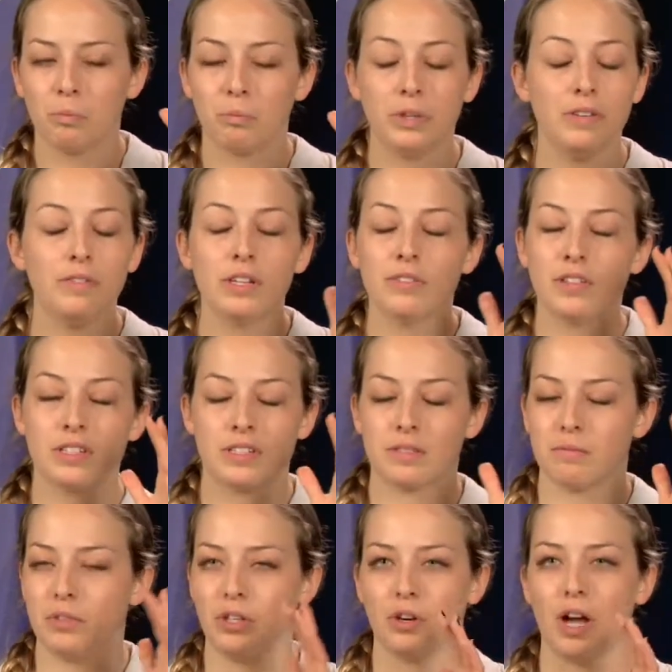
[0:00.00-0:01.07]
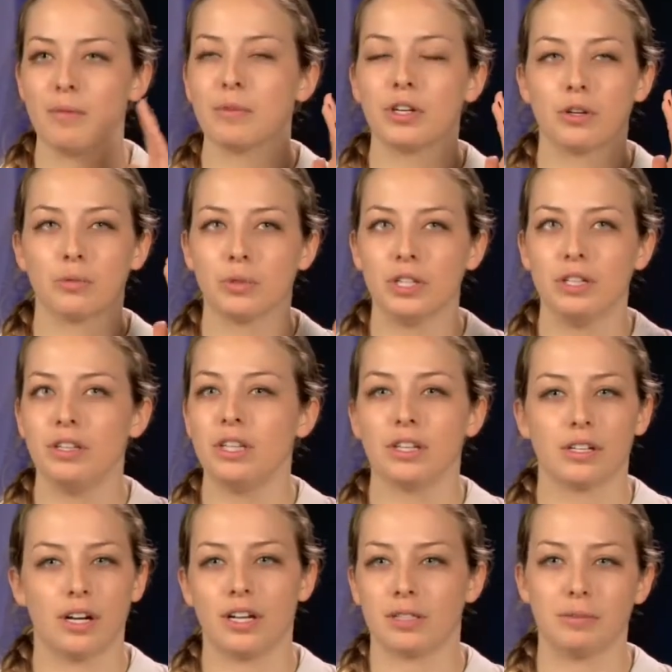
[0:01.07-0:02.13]
even if it's, I'm going to read The
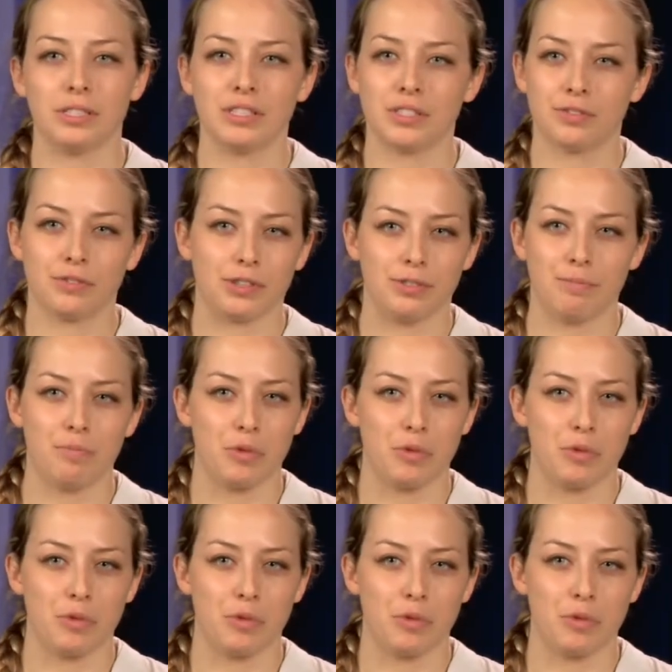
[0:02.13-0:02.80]
Economist for